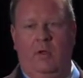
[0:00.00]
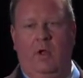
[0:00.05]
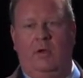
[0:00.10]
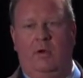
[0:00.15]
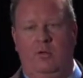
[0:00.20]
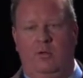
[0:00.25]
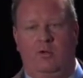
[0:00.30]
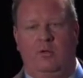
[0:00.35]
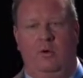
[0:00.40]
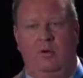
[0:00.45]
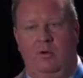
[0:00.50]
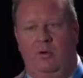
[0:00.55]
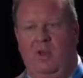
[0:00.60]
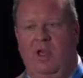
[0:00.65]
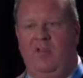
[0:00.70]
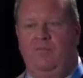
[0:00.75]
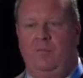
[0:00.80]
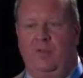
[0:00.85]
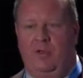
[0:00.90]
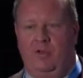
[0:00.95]
not going to shorten your
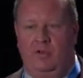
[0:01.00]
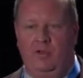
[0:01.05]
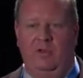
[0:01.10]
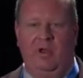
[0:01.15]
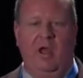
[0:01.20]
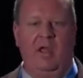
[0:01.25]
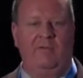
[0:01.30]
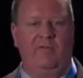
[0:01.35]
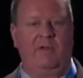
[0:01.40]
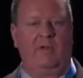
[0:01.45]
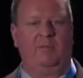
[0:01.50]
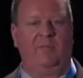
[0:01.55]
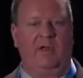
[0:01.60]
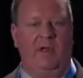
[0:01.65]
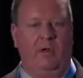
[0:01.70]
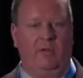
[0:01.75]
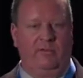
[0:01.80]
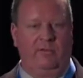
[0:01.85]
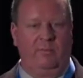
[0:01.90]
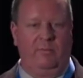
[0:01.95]
life because you die of something
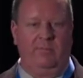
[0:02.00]
else